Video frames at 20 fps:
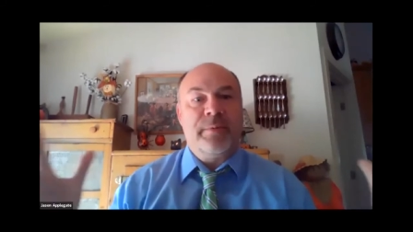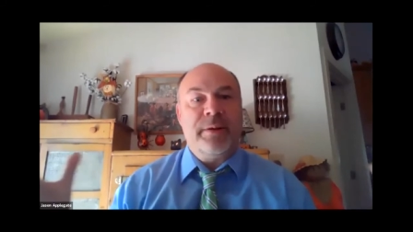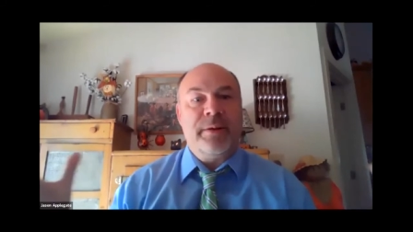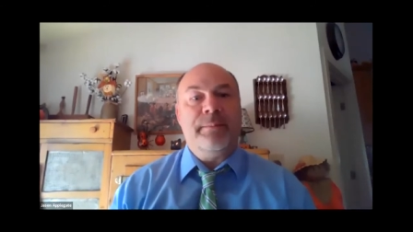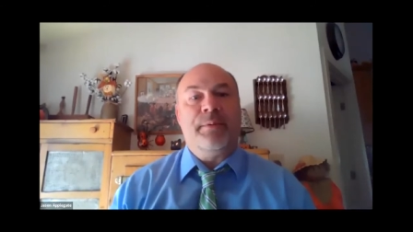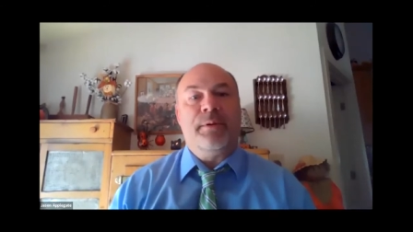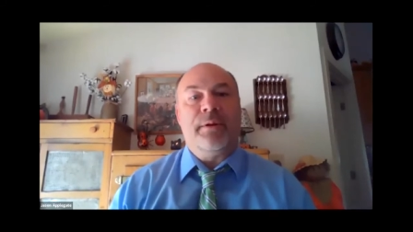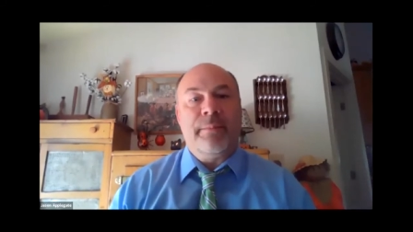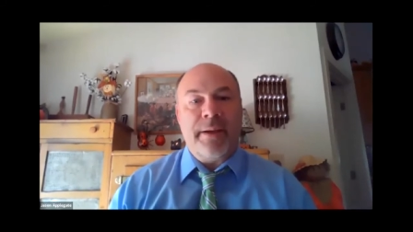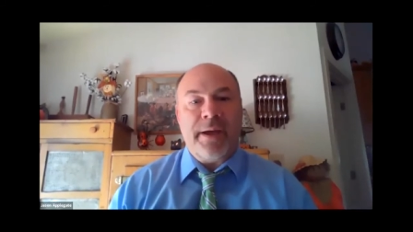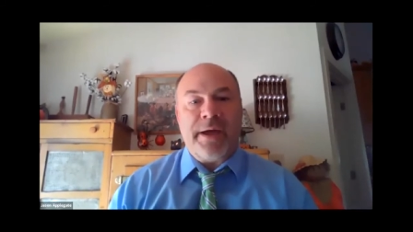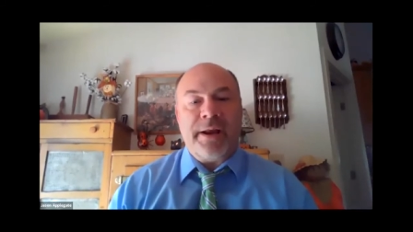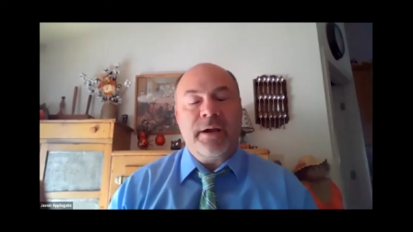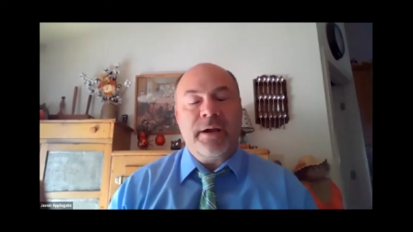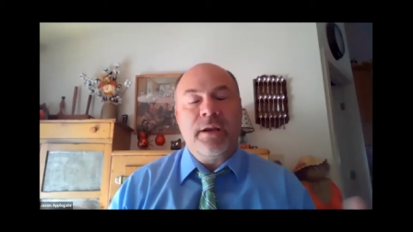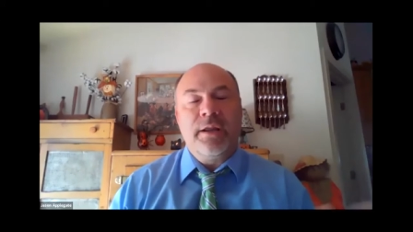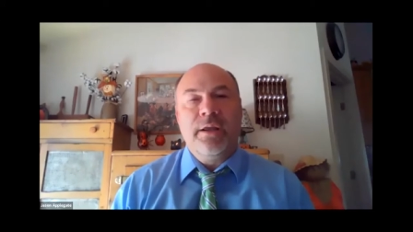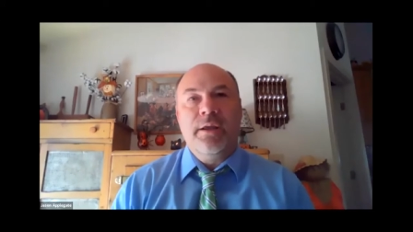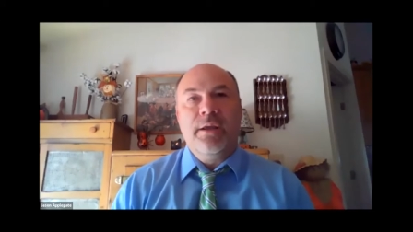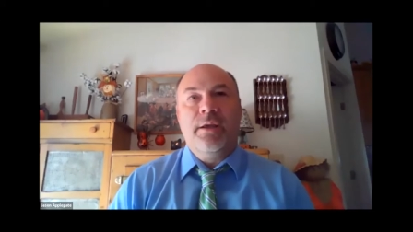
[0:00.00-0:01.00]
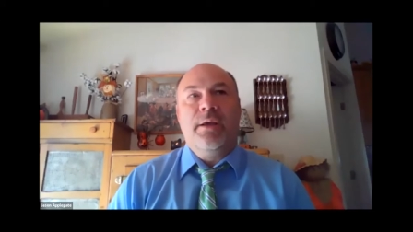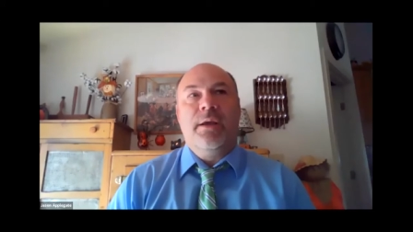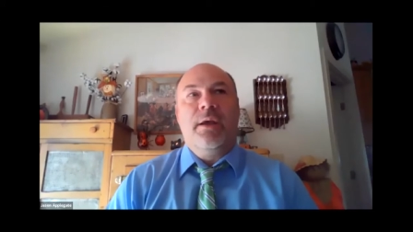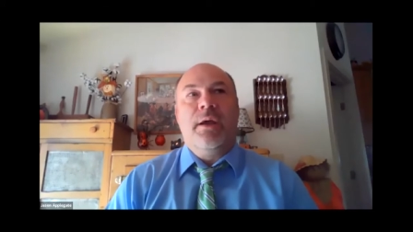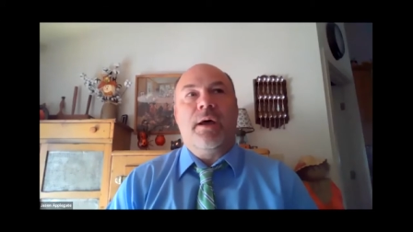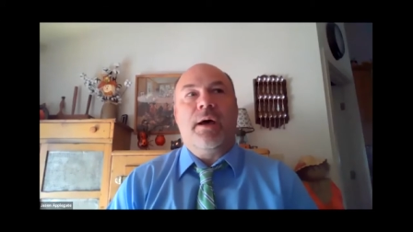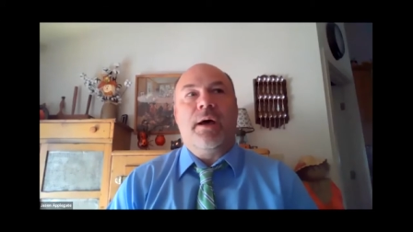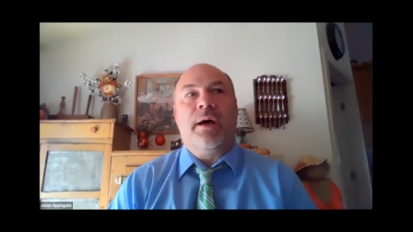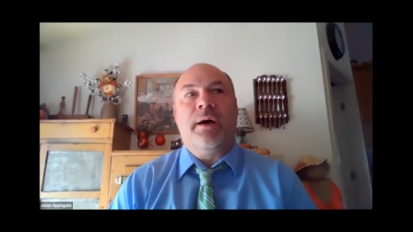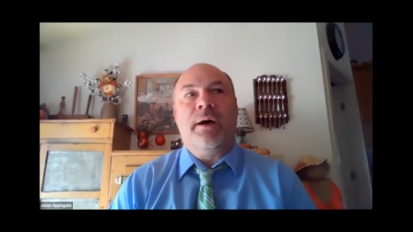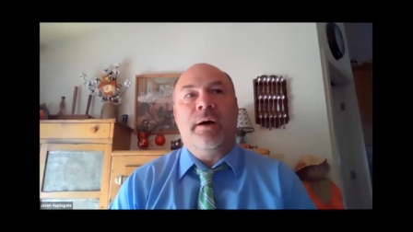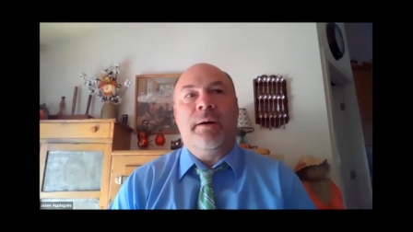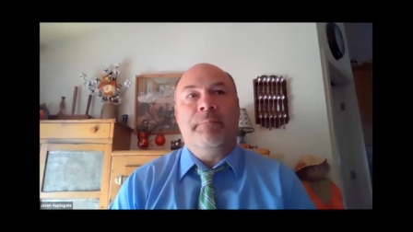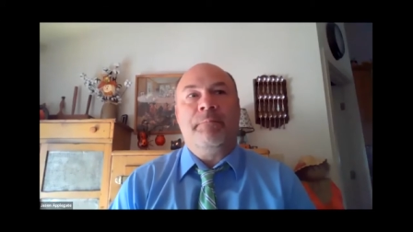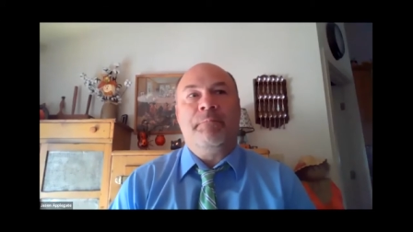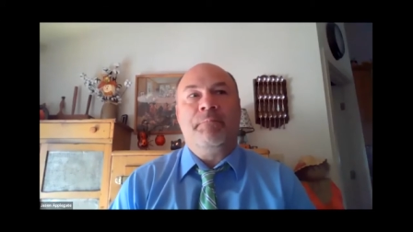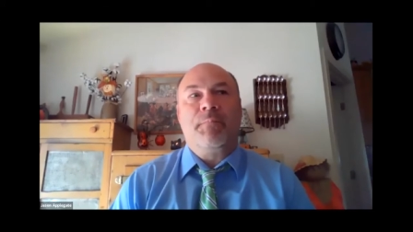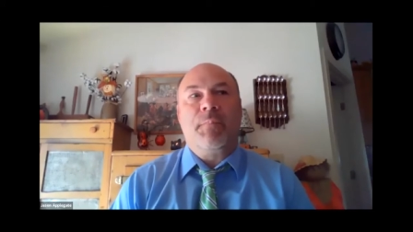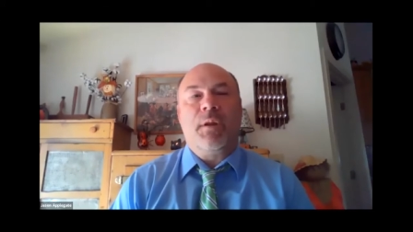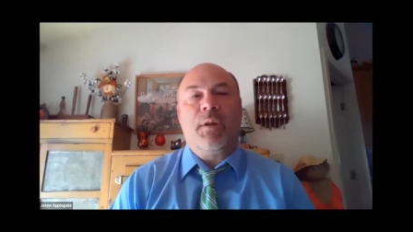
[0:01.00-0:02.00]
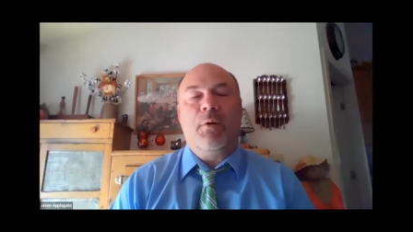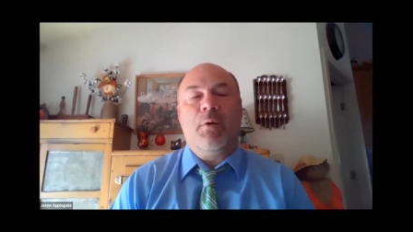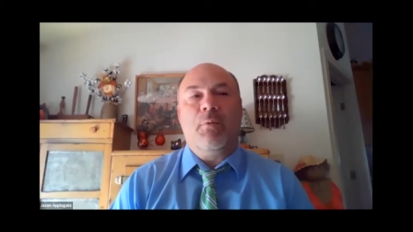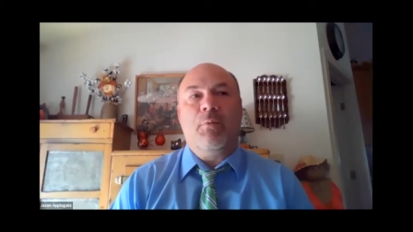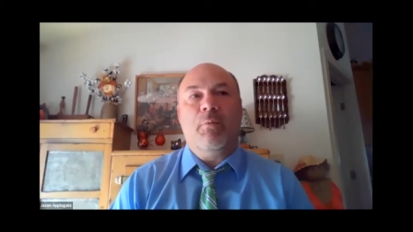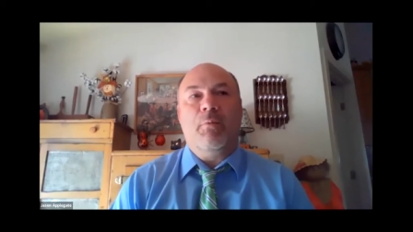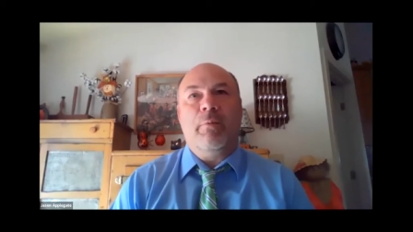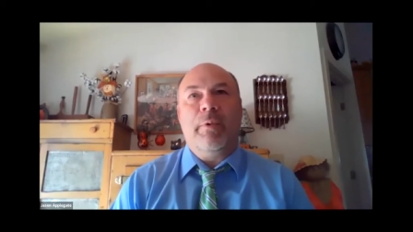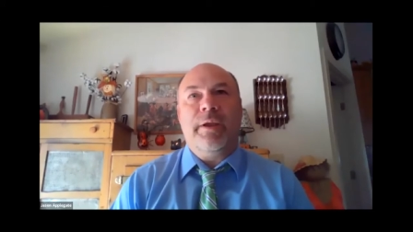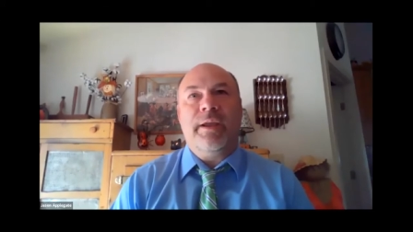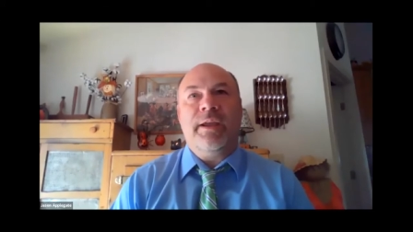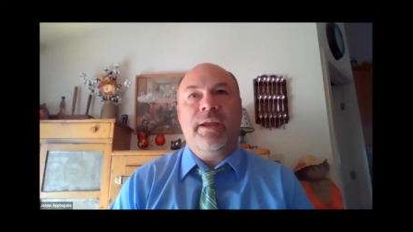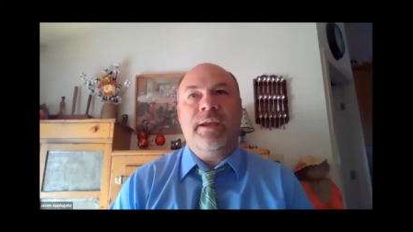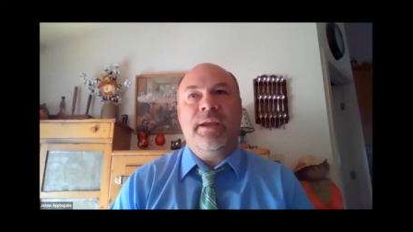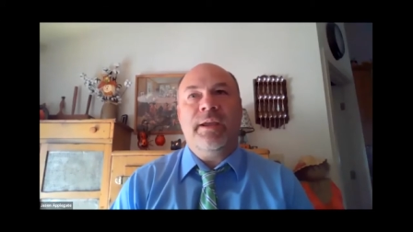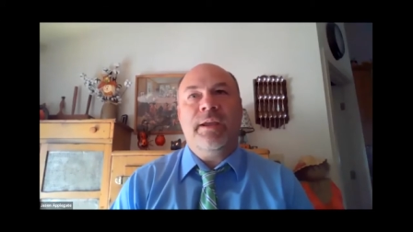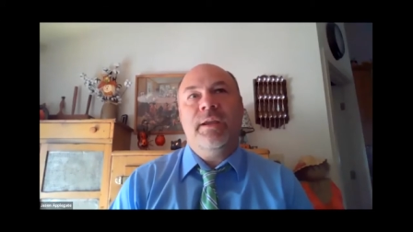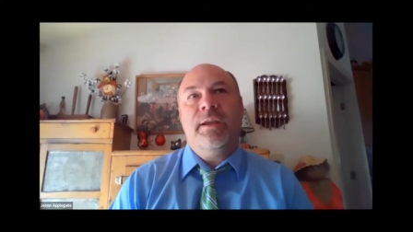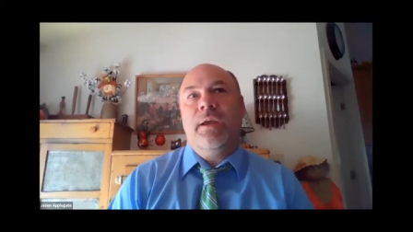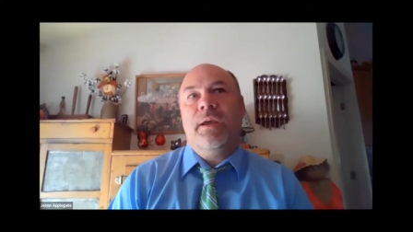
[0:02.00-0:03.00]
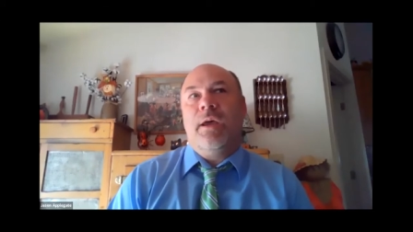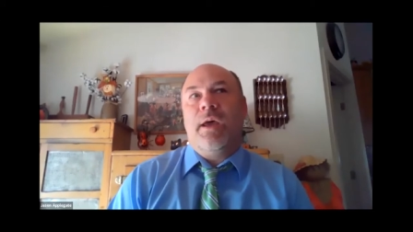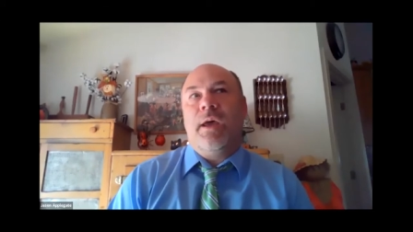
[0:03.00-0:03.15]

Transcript: people about it. Um, we